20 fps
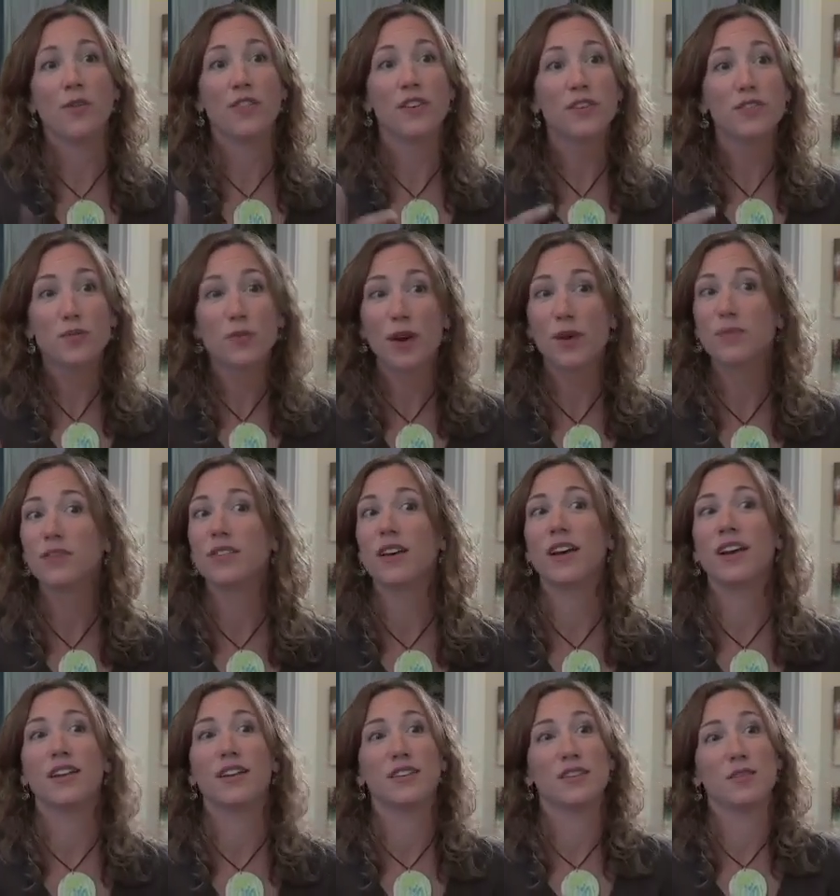This
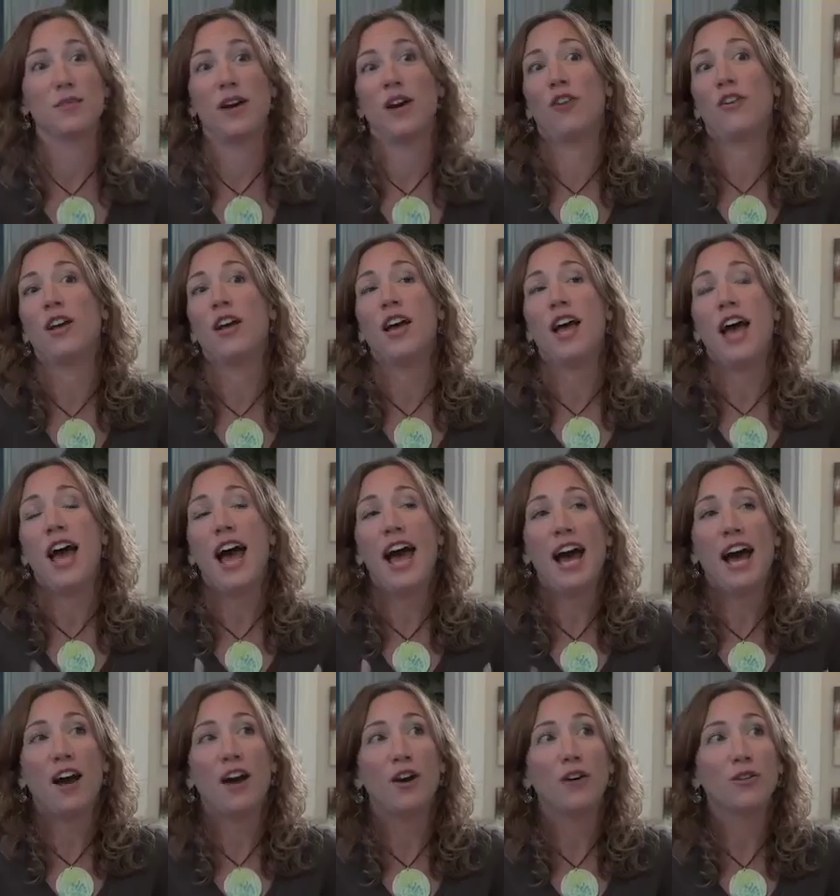website is about
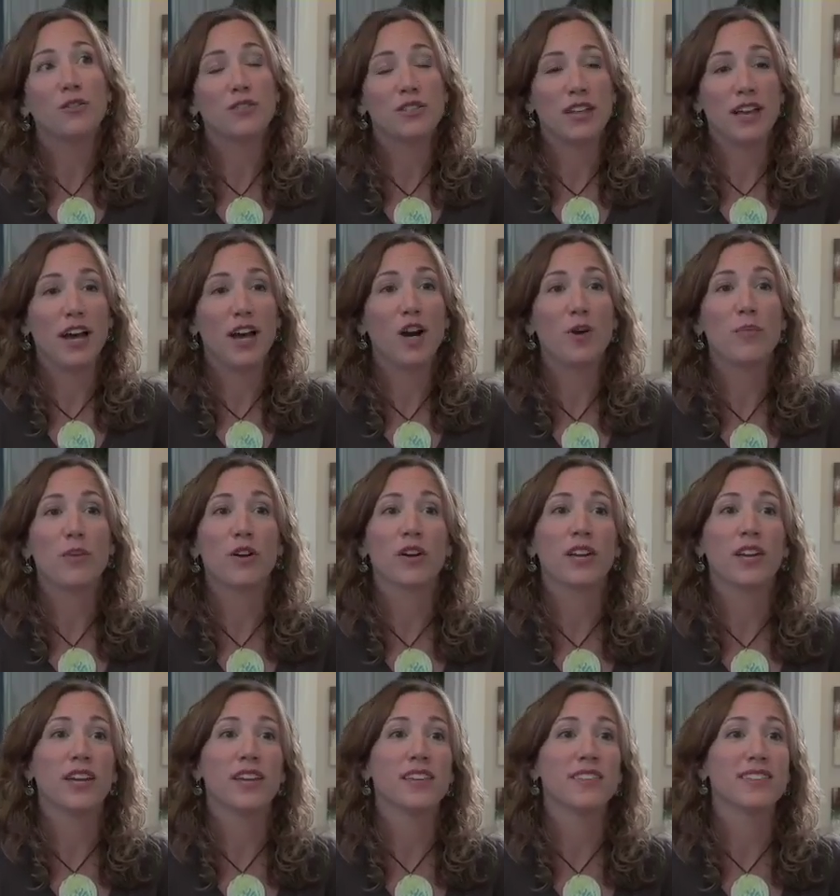how to help
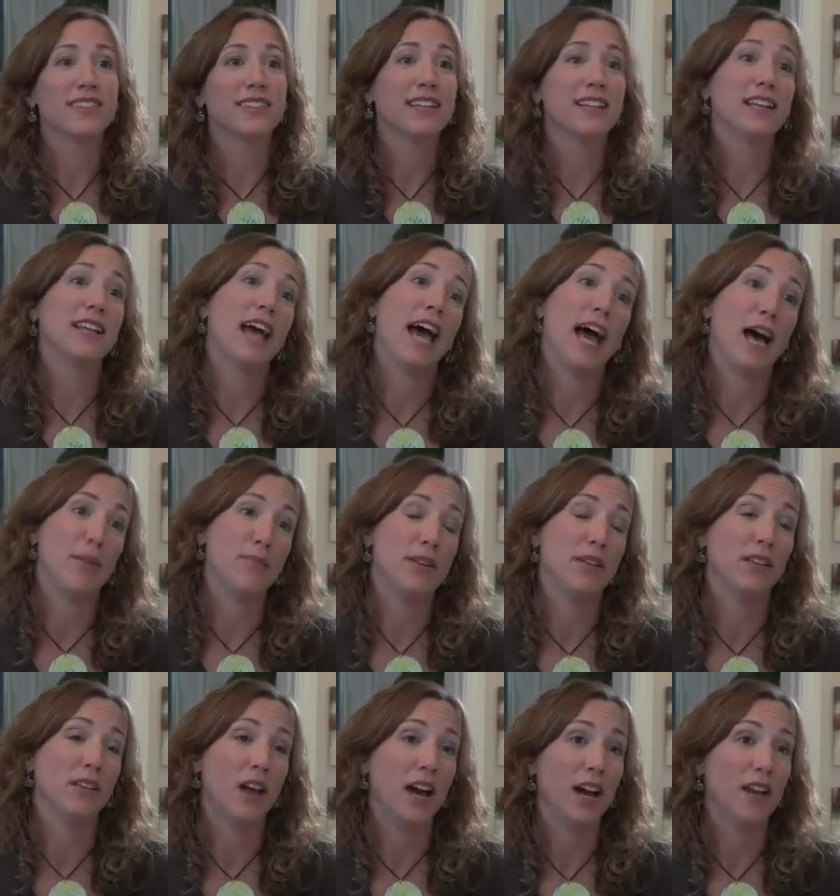our kids lead
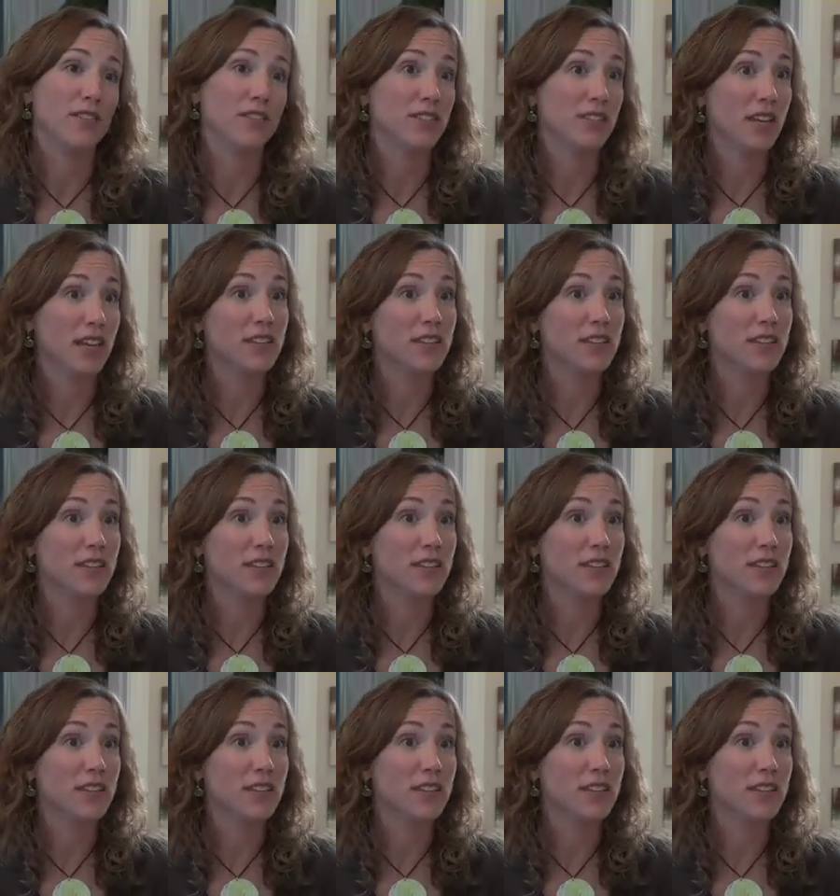happy lives.